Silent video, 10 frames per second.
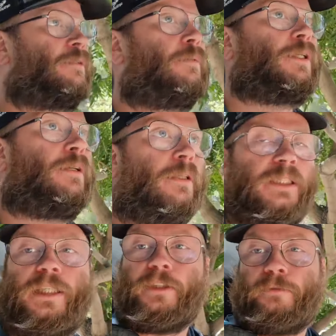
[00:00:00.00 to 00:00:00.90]
when all
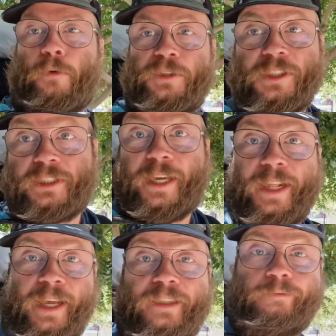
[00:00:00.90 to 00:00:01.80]
the other forces hit
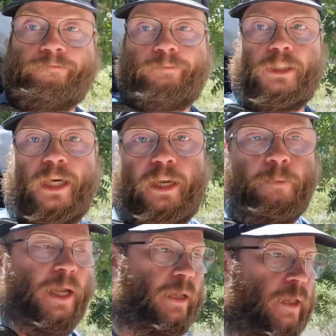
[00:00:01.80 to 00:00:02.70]
in, you gotta
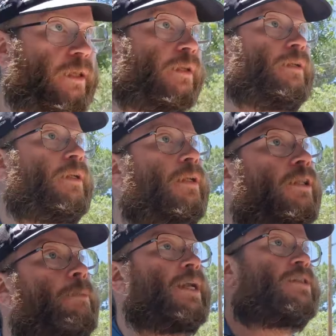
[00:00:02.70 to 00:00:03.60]
make
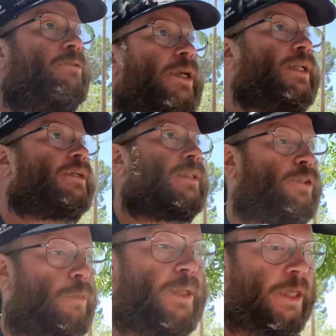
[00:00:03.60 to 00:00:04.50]
the best of it.
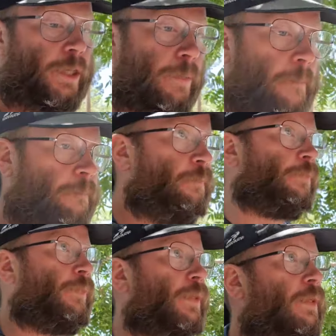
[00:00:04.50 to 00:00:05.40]
That's all we can do.
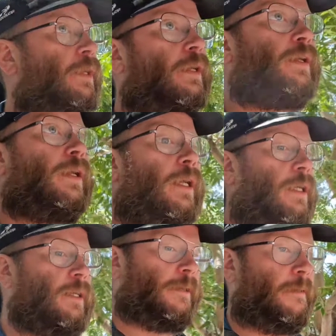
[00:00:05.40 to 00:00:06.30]

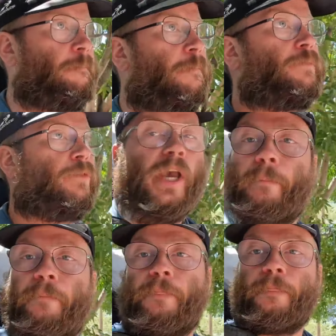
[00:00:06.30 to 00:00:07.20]
So yeah,
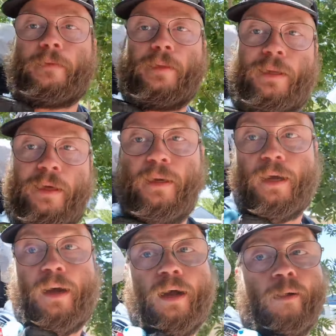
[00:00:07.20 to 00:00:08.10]

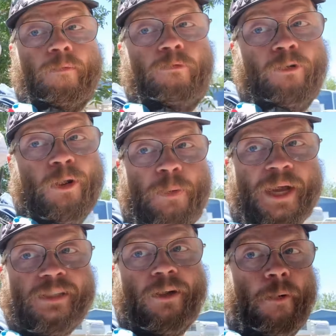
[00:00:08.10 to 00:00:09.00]
I'm fully
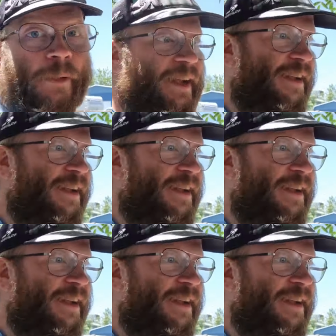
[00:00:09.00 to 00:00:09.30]
packed up.